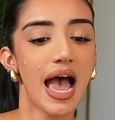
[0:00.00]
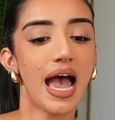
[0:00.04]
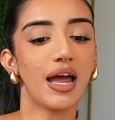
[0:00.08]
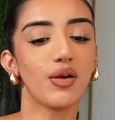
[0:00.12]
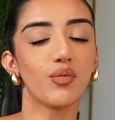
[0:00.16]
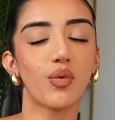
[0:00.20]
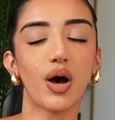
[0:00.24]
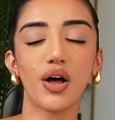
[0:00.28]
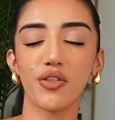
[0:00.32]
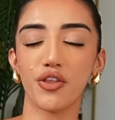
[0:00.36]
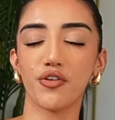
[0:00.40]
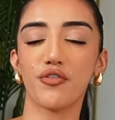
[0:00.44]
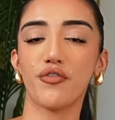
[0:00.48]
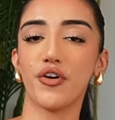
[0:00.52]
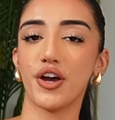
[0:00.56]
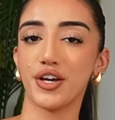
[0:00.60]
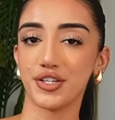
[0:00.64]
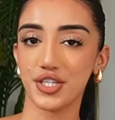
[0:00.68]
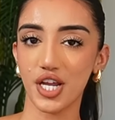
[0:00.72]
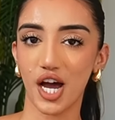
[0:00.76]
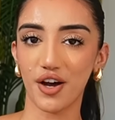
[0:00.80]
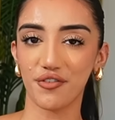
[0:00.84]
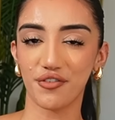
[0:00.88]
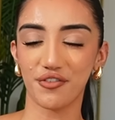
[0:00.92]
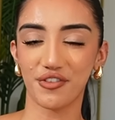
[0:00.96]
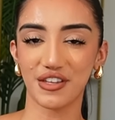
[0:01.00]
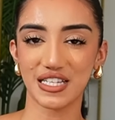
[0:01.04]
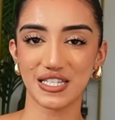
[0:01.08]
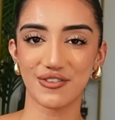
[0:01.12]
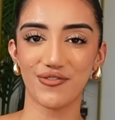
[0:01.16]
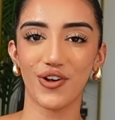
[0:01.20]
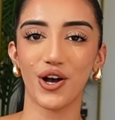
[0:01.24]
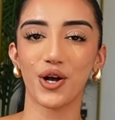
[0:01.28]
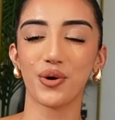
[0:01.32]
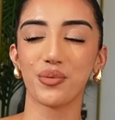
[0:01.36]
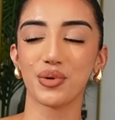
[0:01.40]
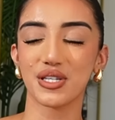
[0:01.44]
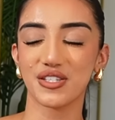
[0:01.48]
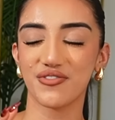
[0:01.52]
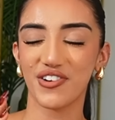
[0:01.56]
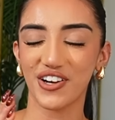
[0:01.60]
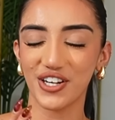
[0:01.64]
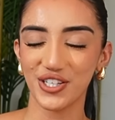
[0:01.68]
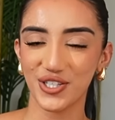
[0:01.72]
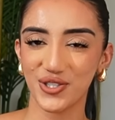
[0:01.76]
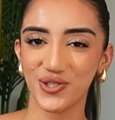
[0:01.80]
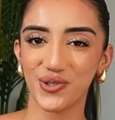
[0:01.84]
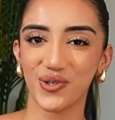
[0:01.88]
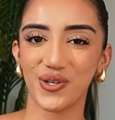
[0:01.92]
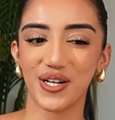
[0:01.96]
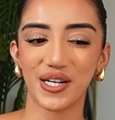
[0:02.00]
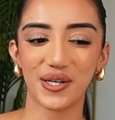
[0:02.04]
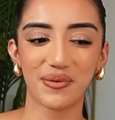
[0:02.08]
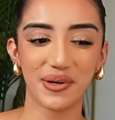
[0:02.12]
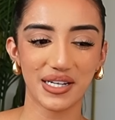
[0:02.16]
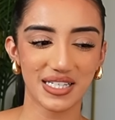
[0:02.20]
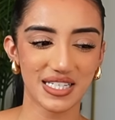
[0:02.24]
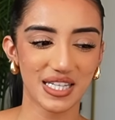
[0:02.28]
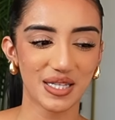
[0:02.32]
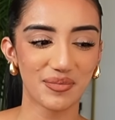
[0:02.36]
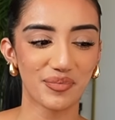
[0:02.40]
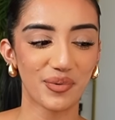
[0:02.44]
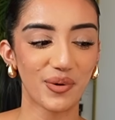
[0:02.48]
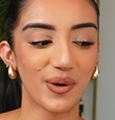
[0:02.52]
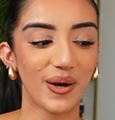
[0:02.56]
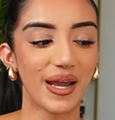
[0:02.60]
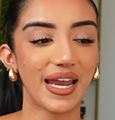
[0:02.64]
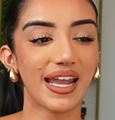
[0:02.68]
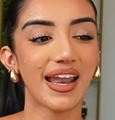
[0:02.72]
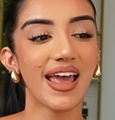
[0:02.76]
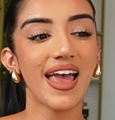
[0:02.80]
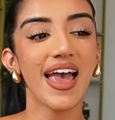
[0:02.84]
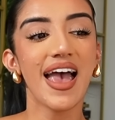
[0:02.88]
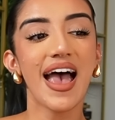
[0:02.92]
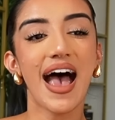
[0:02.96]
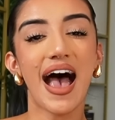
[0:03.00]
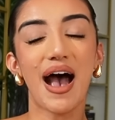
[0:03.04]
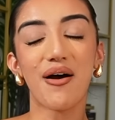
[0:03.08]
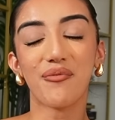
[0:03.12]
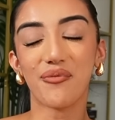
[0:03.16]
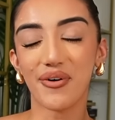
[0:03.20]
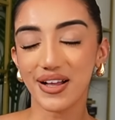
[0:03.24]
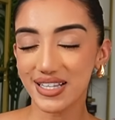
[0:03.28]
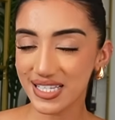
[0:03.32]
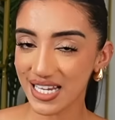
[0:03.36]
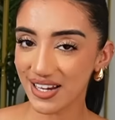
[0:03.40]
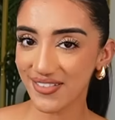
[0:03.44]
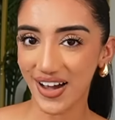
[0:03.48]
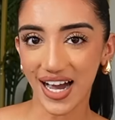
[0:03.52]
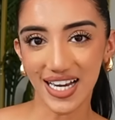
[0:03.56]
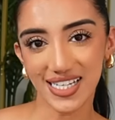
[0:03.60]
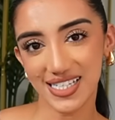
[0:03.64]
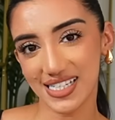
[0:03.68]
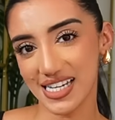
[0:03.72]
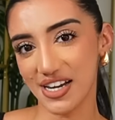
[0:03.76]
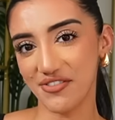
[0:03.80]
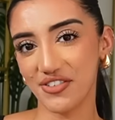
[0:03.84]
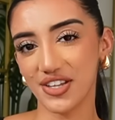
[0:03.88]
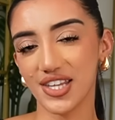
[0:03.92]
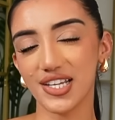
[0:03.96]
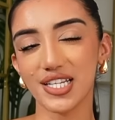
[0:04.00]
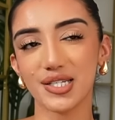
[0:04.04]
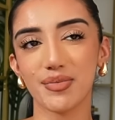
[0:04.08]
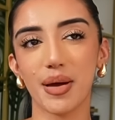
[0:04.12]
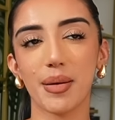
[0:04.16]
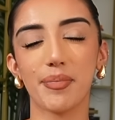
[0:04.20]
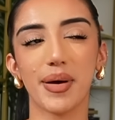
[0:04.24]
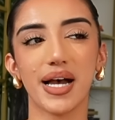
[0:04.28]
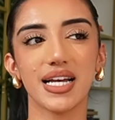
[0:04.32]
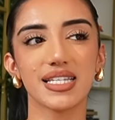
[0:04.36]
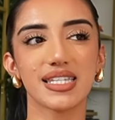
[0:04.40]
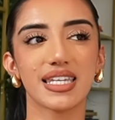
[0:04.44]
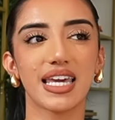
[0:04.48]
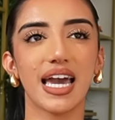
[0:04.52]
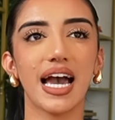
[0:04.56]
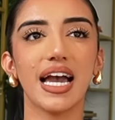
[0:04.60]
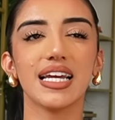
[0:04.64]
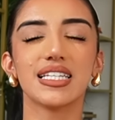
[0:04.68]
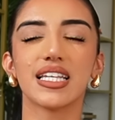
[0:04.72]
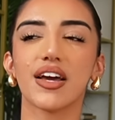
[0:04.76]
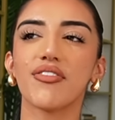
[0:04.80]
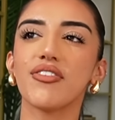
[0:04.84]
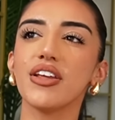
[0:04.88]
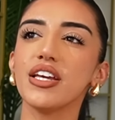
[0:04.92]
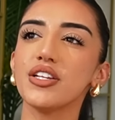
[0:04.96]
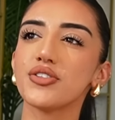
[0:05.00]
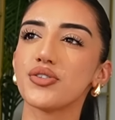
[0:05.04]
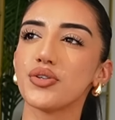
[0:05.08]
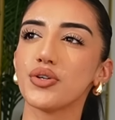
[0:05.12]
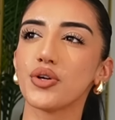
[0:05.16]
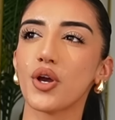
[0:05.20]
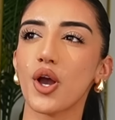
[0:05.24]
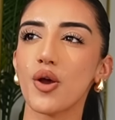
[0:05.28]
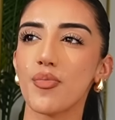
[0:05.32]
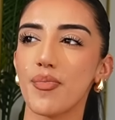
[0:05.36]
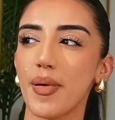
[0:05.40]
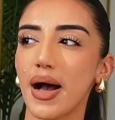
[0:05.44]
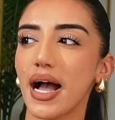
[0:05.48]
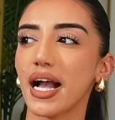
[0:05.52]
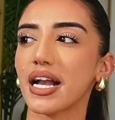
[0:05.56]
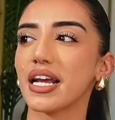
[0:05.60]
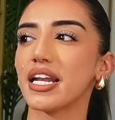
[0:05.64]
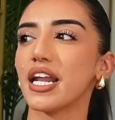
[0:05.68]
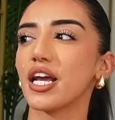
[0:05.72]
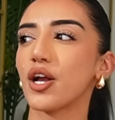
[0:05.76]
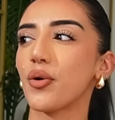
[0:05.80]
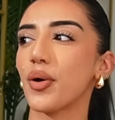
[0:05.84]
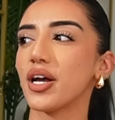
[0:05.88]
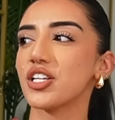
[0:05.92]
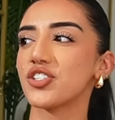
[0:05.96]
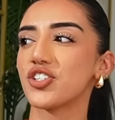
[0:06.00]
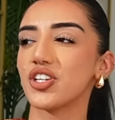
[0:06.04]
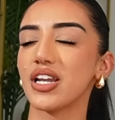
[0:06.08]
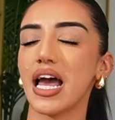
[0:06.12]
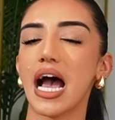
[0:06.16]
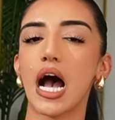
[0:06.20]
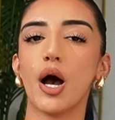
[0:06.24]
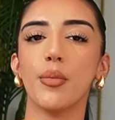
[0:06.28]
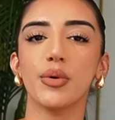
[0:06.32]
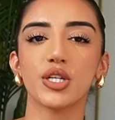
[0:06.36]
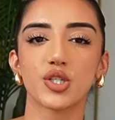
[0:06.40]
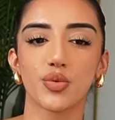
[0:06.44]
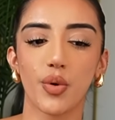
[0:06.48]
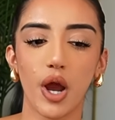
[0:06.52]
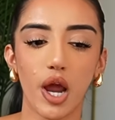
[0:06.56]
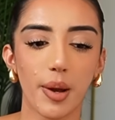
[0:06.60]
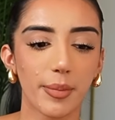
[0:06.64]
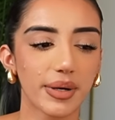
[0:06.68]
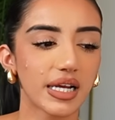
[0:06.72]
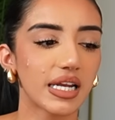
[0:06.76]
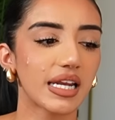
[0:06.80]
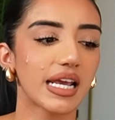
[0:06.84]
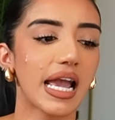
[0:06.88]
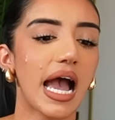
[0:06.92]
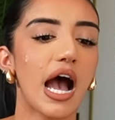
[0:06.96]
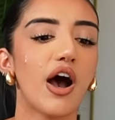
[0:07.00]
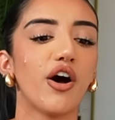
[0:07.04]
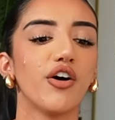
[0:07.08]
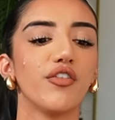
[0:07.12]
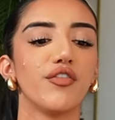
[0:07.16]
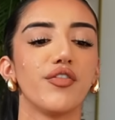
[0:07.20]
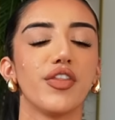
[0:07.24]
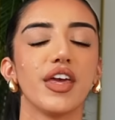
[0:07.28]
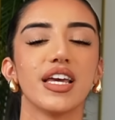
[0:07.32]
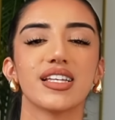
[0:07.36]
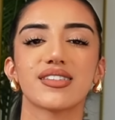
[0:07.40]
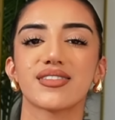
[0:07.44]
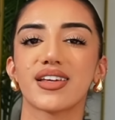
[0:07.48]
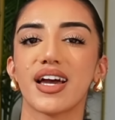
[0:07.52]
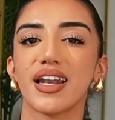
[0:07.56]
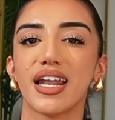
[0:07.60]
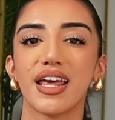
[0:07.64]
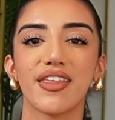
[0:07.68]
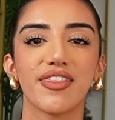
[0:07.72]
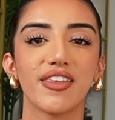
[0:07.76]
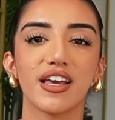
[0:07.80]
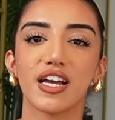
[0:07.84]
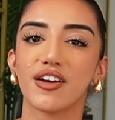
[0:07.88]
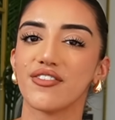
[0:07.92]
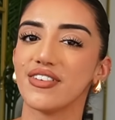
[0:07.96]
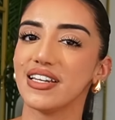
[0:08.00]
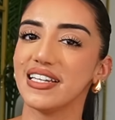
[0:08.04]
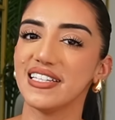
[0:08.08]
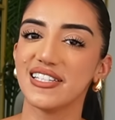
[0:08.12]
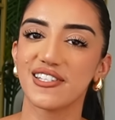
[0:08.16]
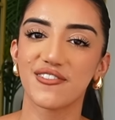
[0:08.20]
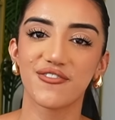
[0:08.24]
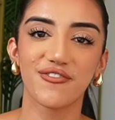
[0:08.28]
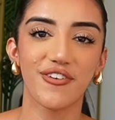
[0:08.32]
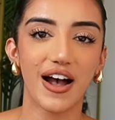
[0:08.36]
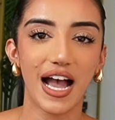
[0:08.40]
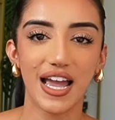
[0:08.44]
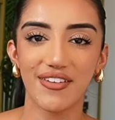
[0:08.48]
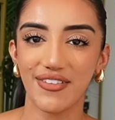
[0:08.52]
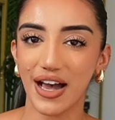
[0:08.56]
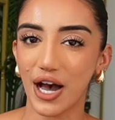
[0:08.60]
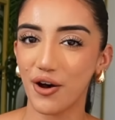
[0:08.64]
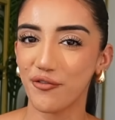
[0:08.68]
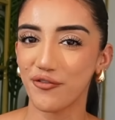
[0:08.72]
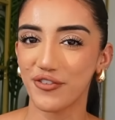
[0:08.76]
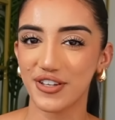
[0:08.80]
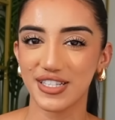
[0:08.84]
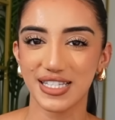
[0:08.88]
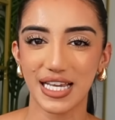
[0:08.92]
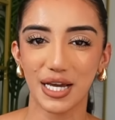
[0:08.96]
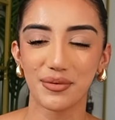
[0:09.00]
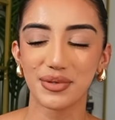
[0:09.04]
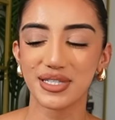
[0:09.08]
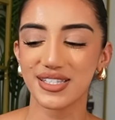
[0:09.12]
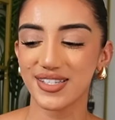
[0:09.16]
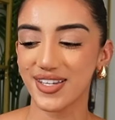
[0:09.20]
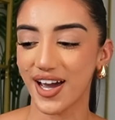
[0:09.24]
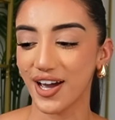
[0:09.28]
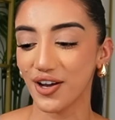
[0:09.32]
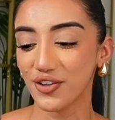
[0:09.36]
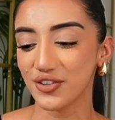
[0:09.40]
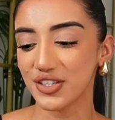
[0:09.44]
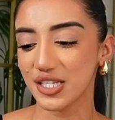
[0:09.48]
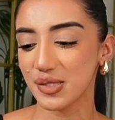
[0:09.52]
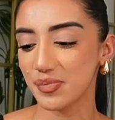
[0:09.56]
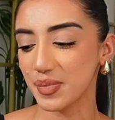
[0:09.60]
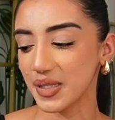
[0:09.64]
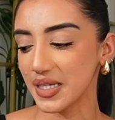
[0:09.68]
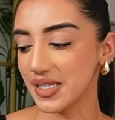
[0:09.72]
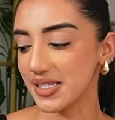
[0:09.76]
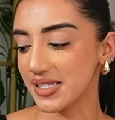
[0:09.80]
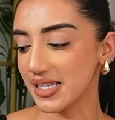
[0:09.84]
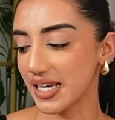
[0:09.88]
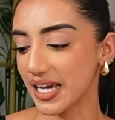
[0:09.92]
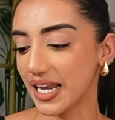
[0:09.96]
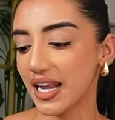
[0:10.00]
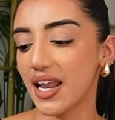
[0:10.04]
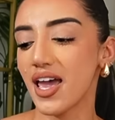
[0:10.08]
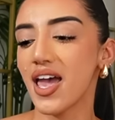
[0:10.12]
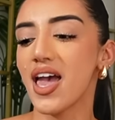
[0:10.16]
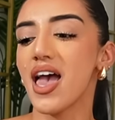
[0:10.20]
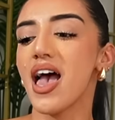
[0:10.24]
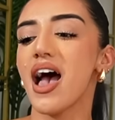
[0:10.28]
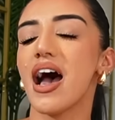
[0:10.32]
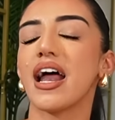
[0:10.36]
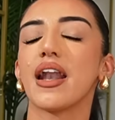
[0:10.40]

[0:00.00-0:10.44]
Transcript: And while the first half of this vlog was very short and quick to the point, once I've added everything to my basket, I definitely do go back and I question how much wear am I gonna get out of this? Can I think of at least five outfits I would style this piece in?